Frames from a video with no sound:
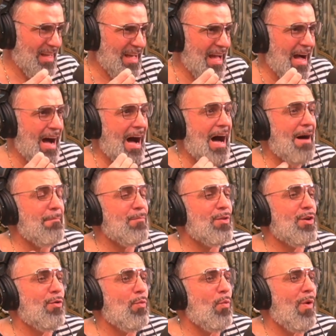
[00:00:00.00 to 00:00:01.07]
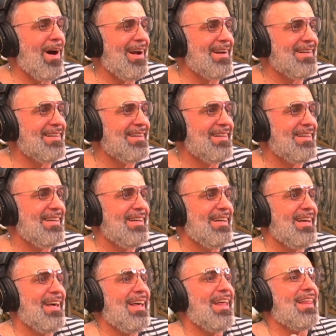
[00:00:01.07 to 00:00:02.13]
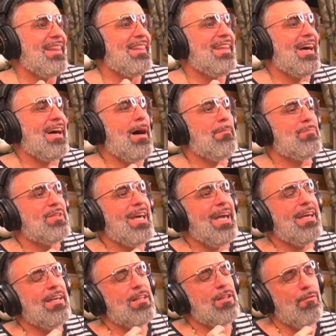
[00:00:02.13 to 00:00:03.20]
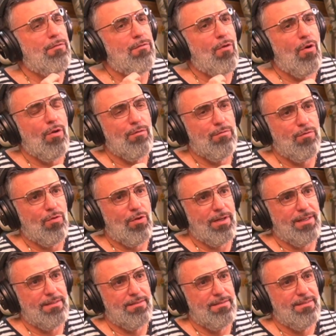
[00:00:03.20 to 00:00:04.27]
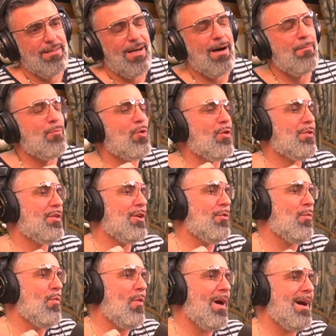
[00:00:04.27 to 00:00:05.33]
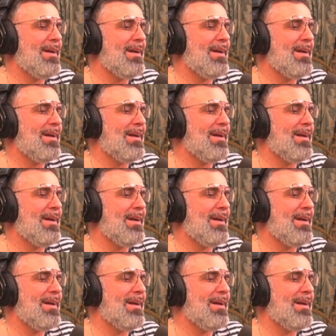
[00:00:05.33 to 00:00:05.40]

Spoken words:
I'm the one that I'm taking the fall for it. I'm not the one